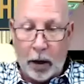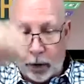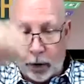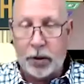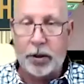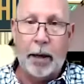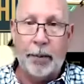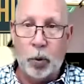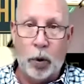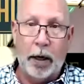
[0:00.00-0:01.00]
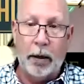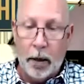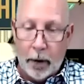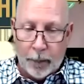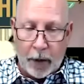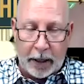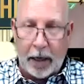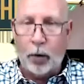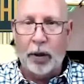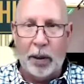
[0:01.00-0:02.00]
And those times where I, I kind
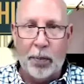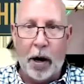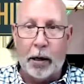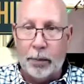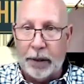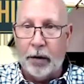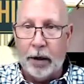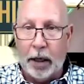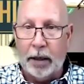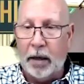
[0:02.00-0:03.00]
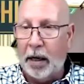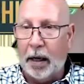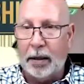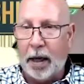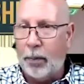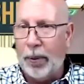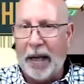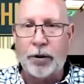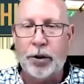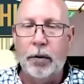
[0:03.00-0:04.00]
of really bottomed out and I, and I kind of
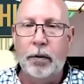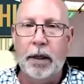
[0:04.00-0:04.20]
plateaued.